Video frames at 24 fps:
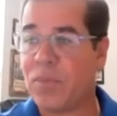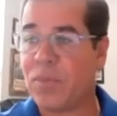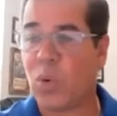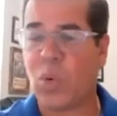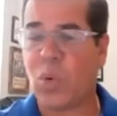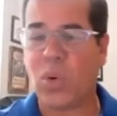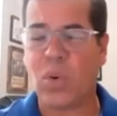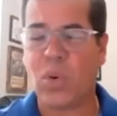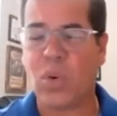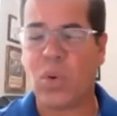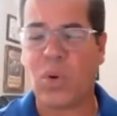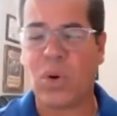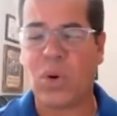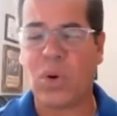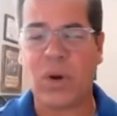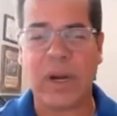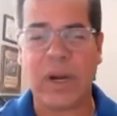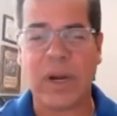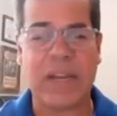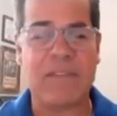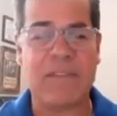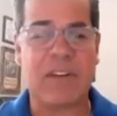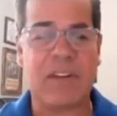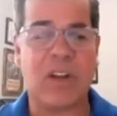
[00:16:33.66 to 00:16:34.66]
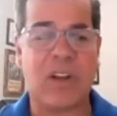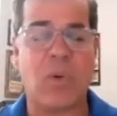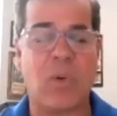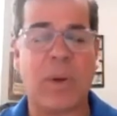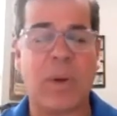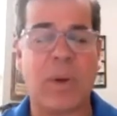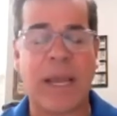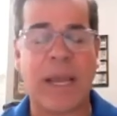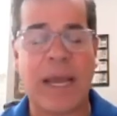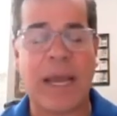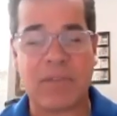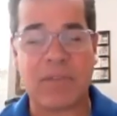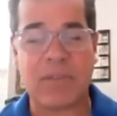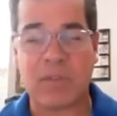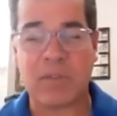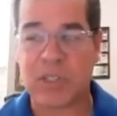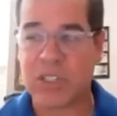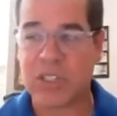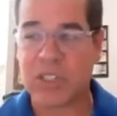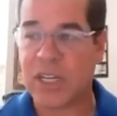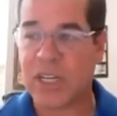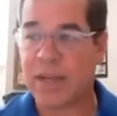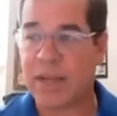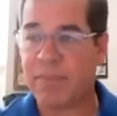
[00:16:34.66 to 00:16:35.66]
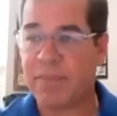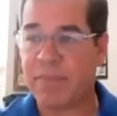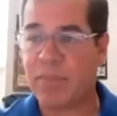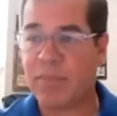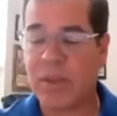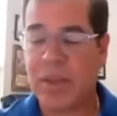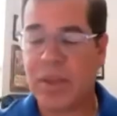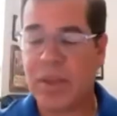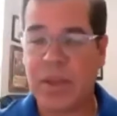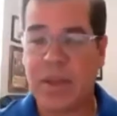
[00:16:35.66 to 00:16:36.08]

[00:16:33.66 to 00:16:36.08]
or even going after a job.